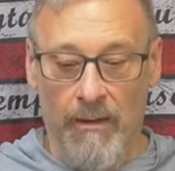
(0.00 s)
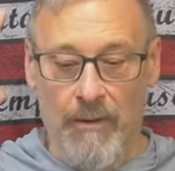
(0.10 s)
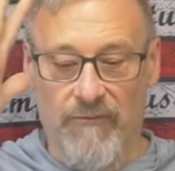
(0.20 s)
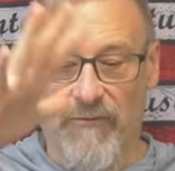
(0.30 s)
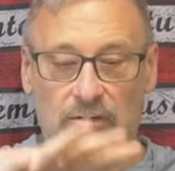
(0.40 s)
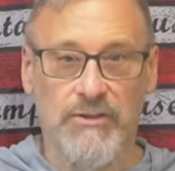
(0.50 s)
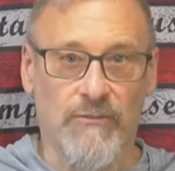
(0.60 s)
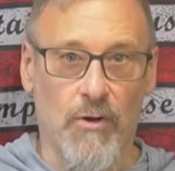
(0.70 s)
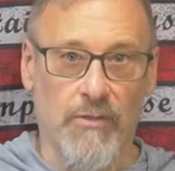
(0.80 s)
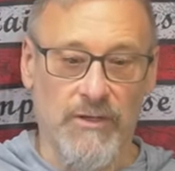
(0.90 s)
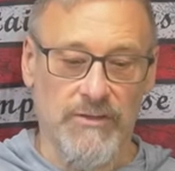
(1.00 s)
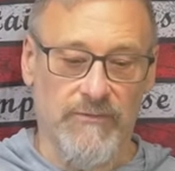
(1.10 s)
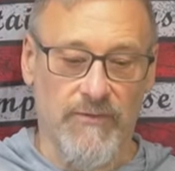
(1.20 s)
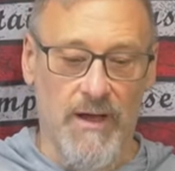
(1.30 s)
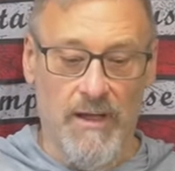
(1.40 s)
But first of all, this
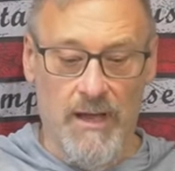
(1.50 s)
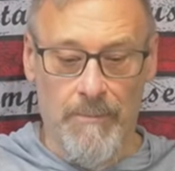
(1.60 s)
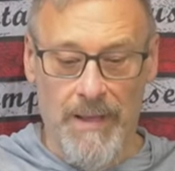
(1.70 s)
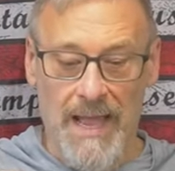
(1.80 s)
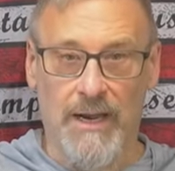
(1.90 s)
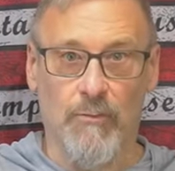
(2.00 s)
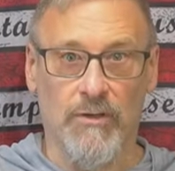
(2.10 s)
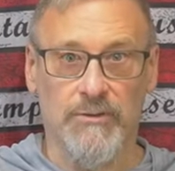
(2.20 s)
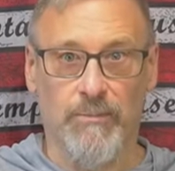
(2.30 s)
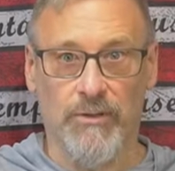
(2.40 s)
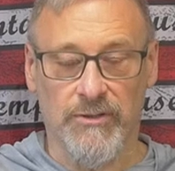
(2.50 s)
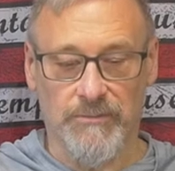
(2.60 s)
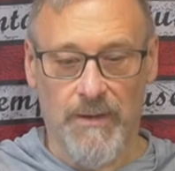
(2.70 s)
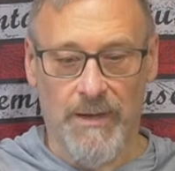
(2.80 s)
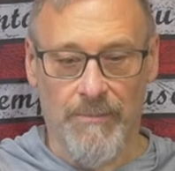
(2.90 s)
uh, bag was
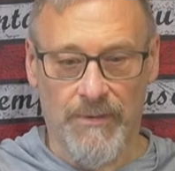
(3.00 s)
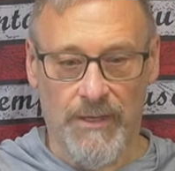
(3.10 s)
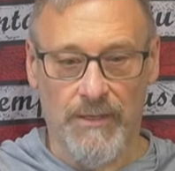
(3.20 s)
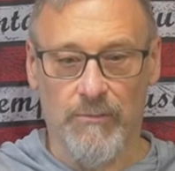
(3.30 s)
purchased by me.